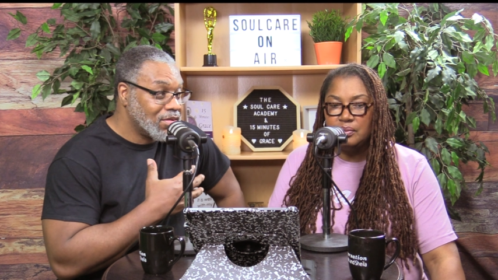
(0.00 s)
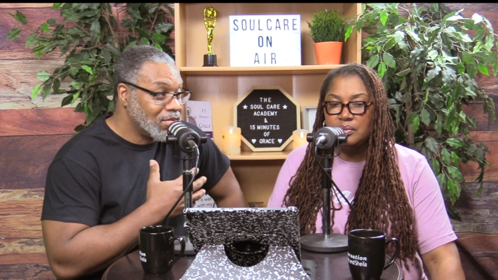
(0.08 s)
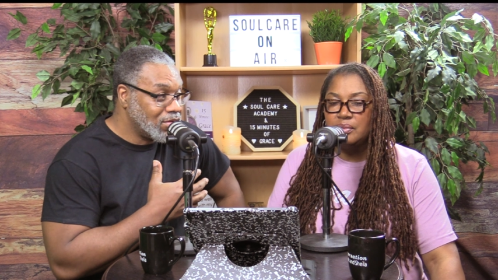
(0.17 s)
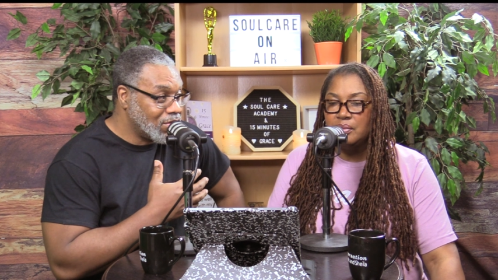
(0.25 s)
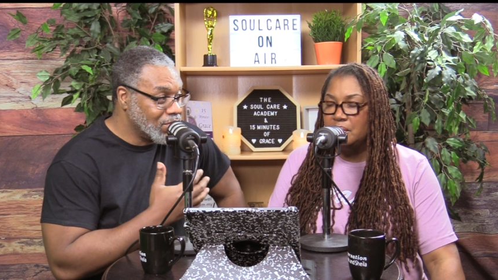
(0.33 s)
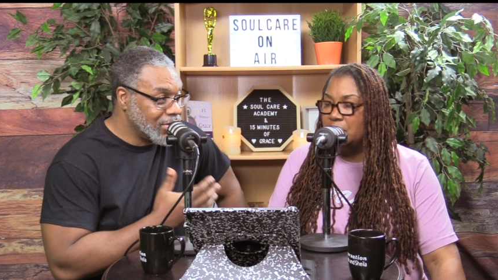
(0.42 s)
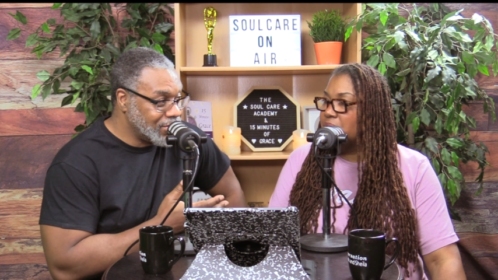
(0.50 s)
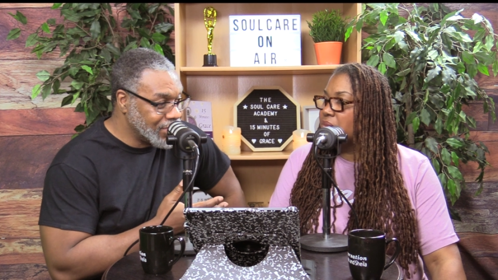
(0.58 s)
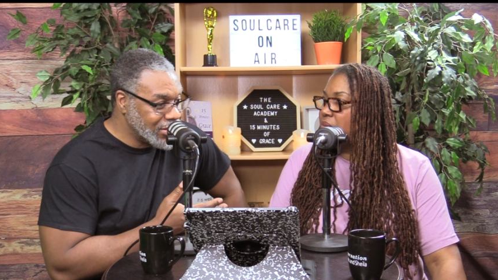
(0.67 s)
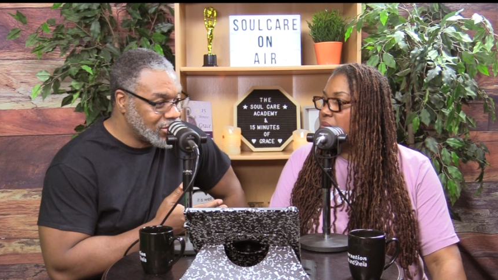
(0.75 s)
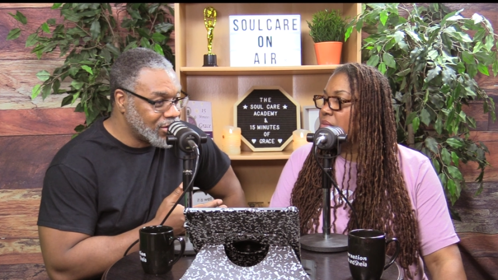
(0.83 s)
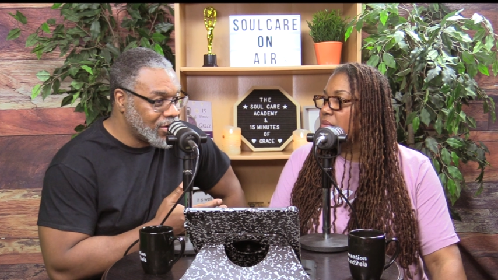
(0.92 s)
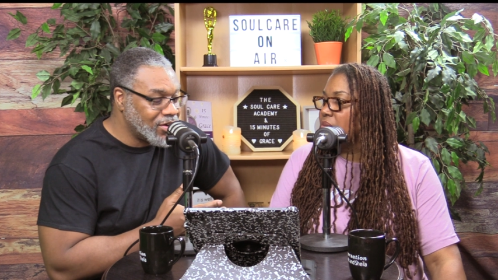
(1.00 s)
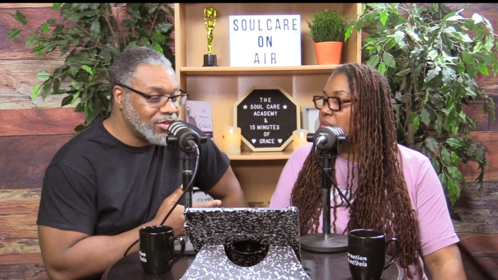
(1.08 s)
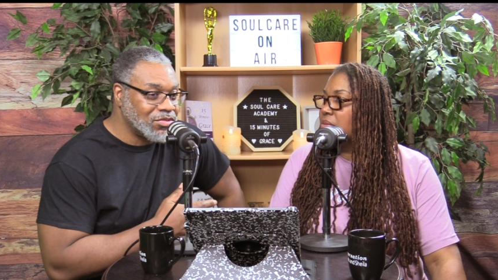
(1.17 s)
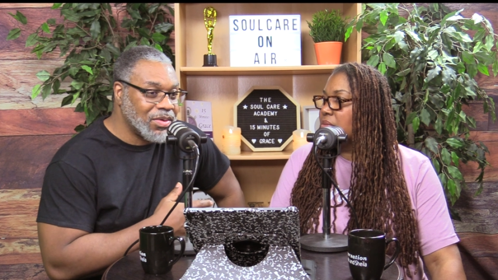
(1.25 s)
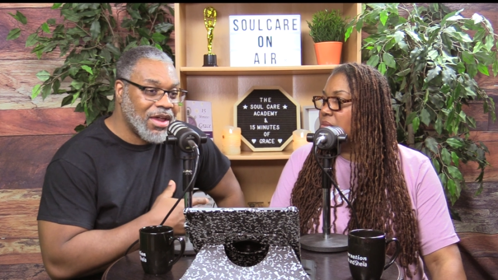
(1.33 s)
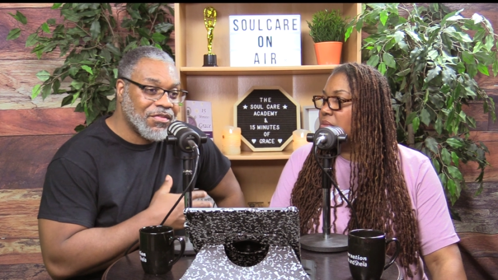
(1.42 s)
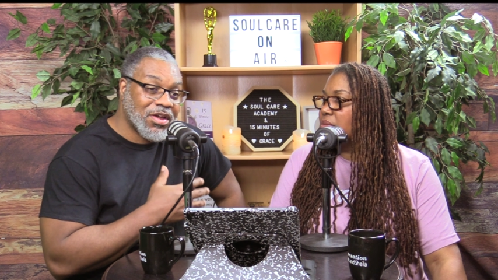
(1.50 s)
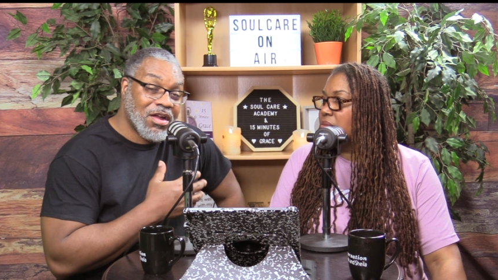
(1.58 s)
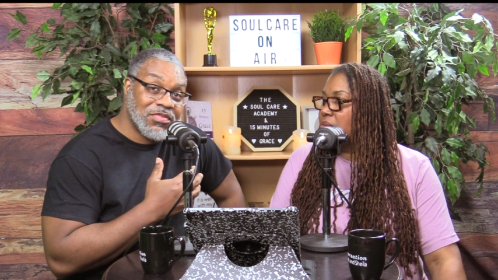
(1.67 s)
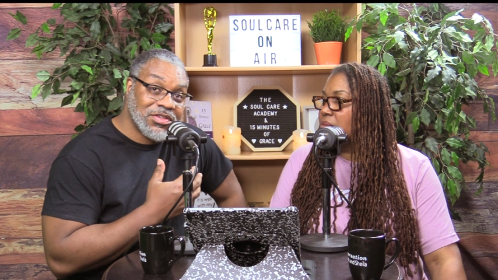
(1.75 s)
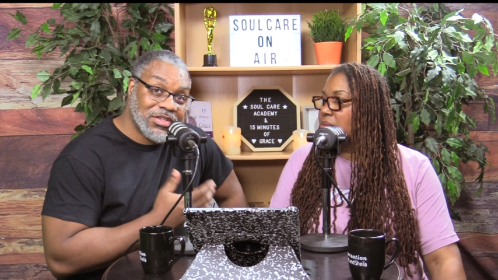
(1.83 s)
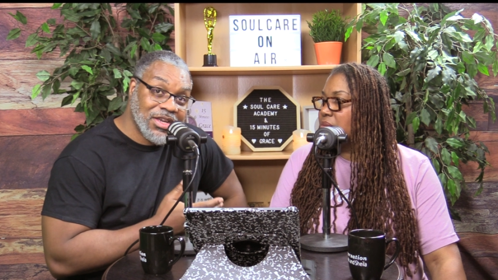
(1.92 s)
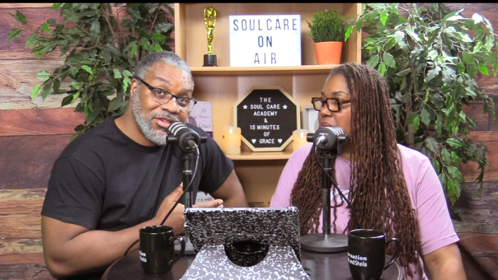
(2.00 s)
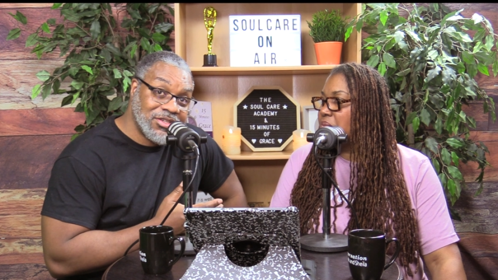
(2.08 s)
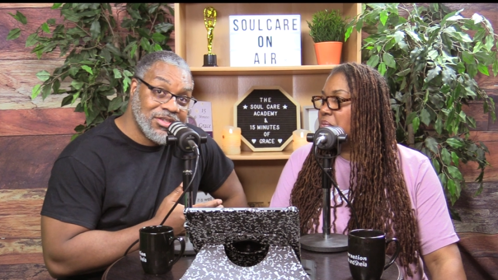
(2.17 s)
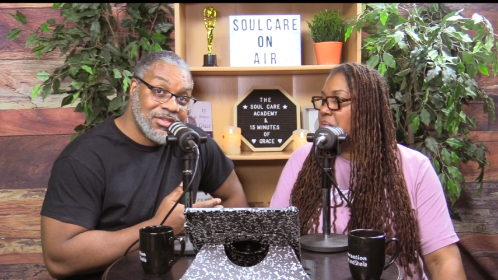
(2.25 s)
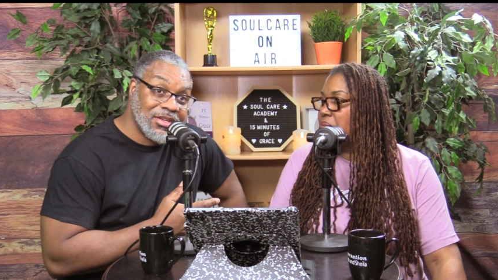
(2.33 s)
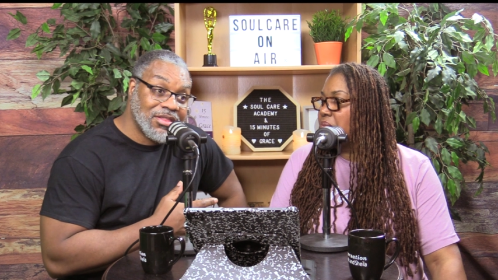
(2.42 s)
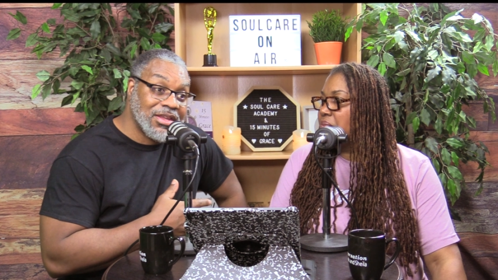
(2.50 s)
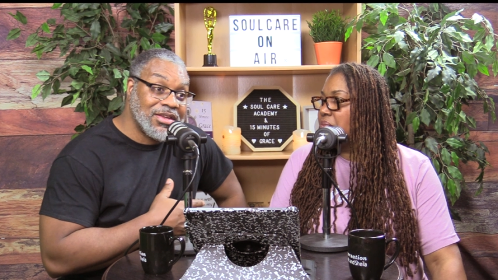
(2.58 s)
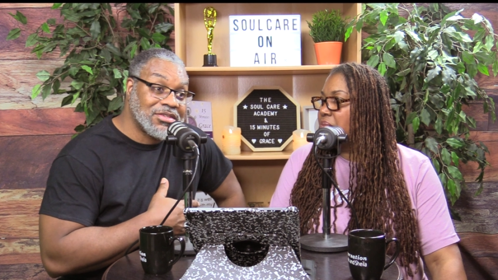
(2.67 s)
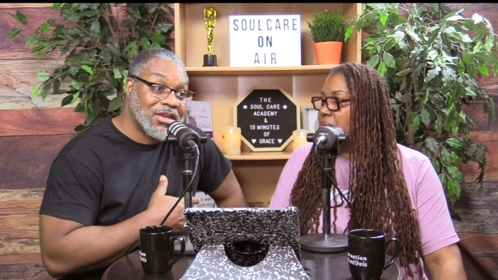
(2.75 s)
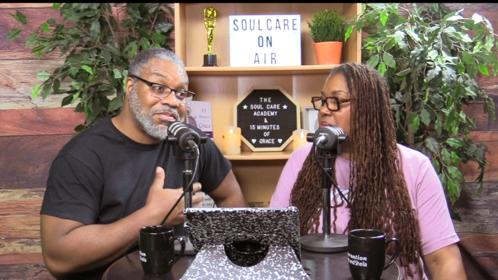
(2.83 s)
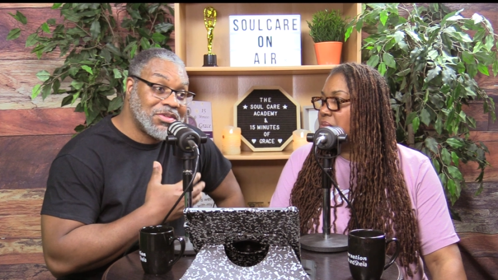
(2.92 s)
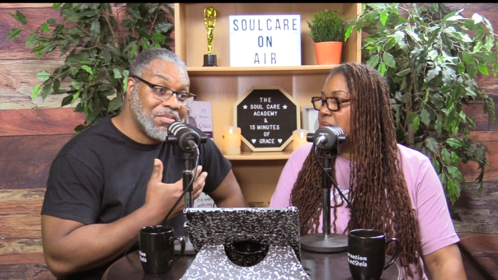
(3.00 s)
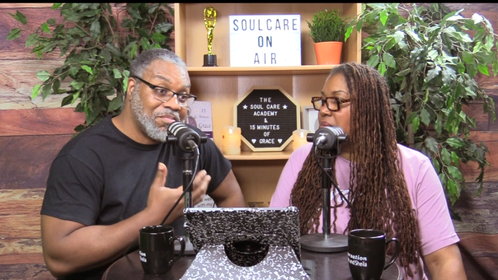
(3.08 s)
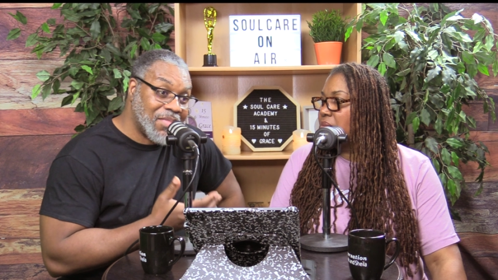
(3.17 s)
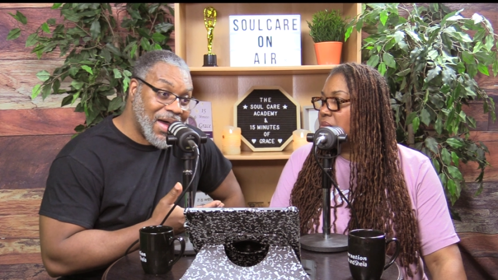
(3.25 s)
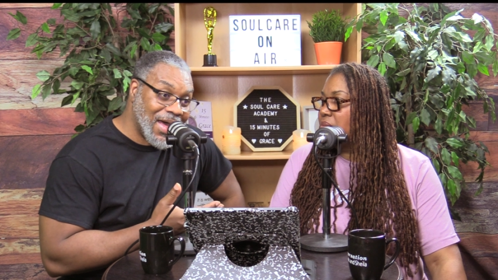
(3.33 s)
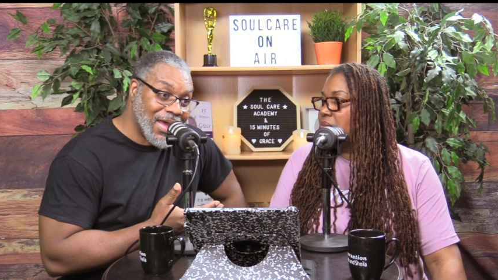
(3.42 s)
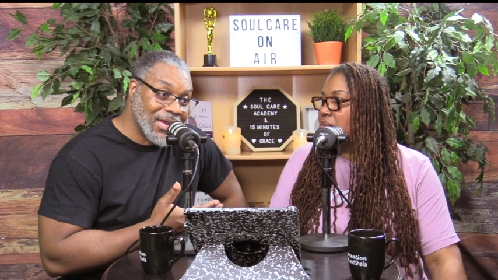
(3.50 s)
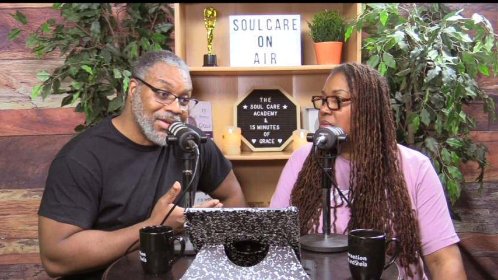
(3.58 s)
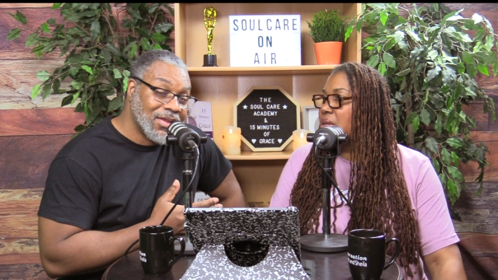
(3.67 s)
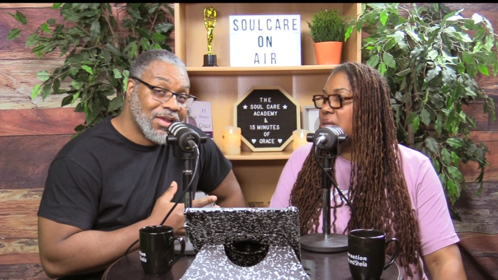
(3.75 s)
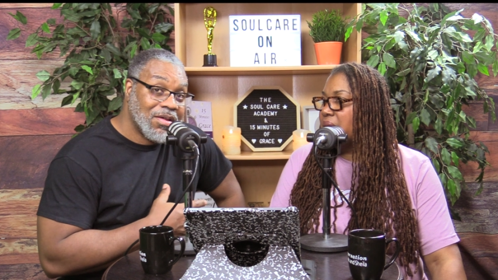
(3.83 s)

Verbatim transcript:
Speaker 1: you know, read research, we have conversations and things come to mind.